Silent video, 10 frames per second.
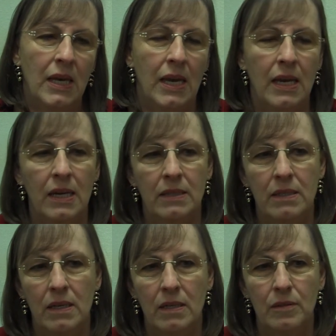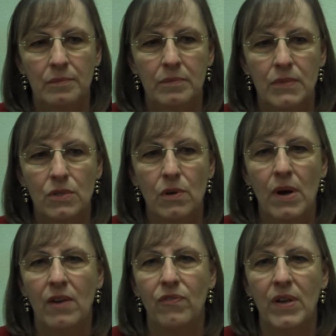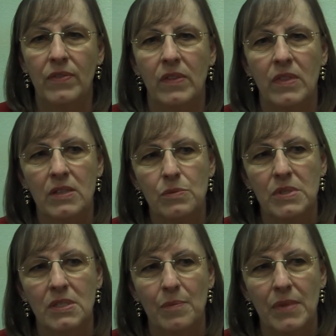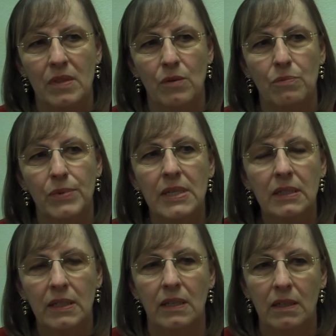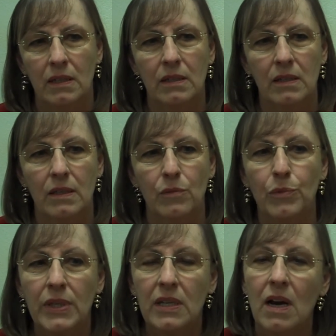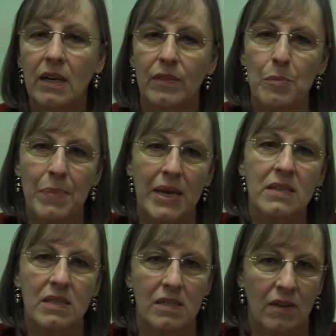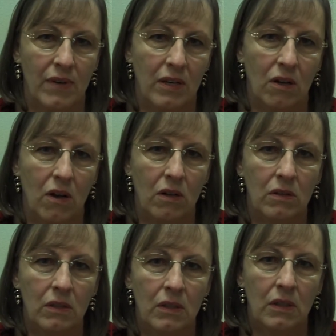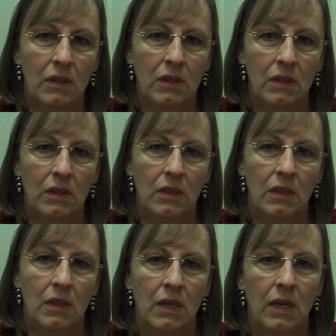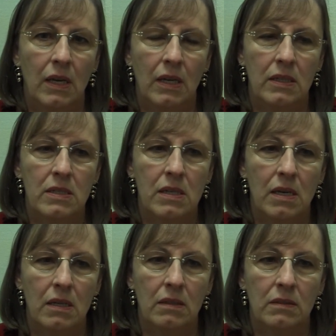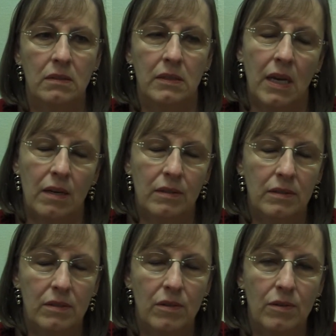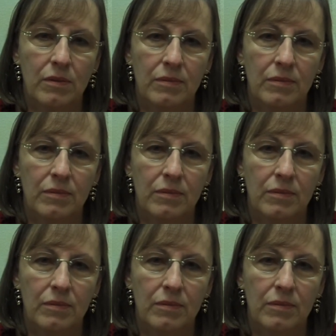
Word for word: And um, so I felt that this was something that really, that really got at the basis of it all. And uh, yeah, so